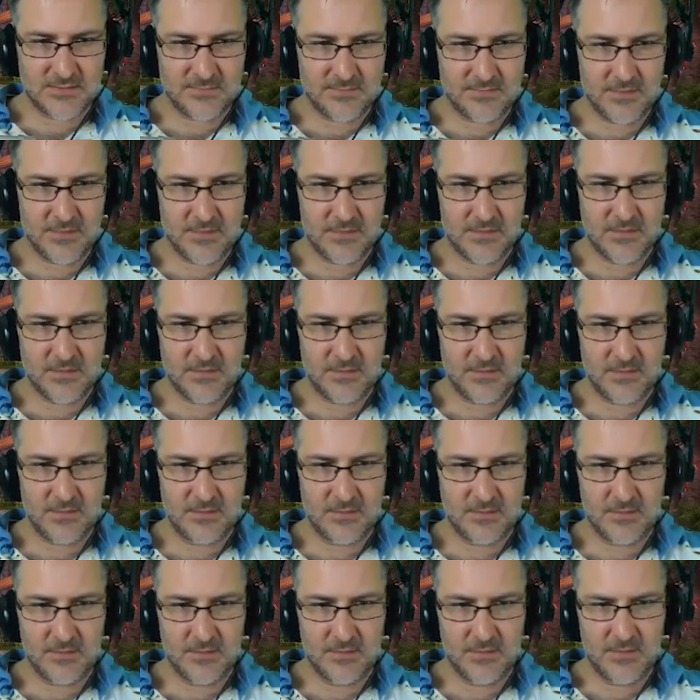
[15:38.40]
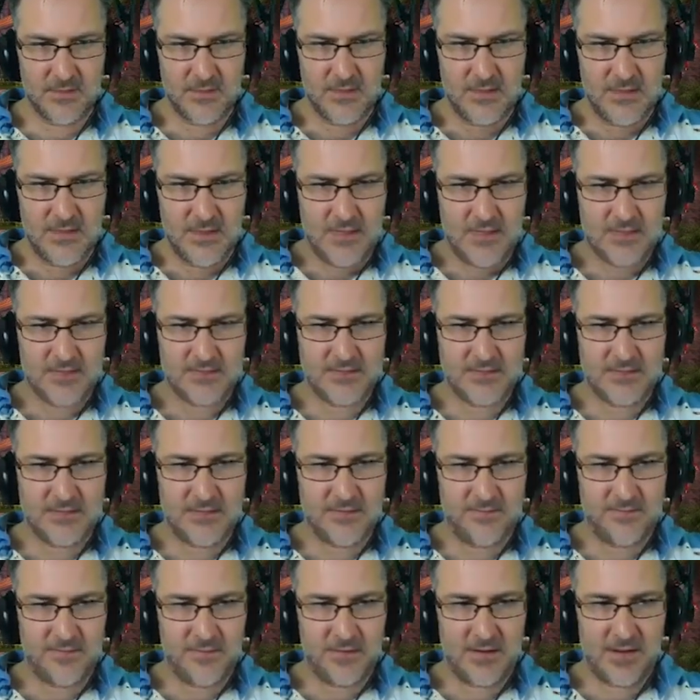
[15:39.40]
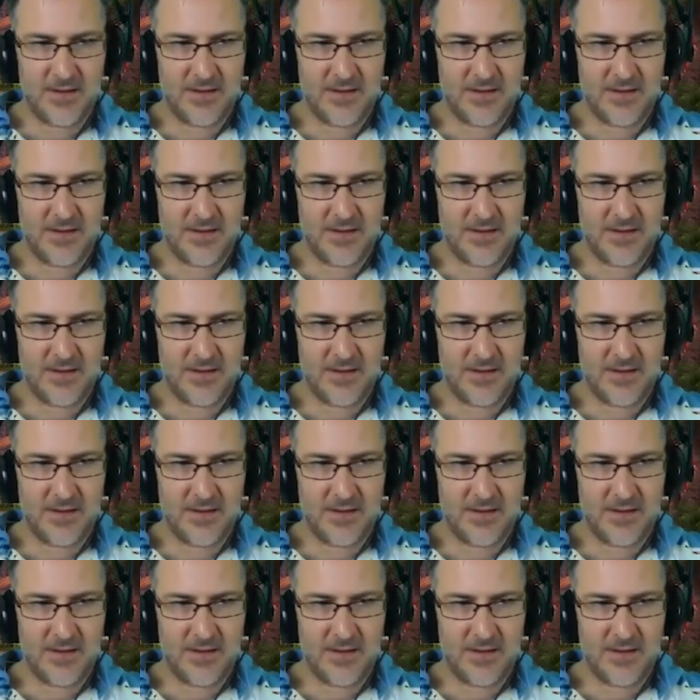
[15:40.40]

up there. It's different,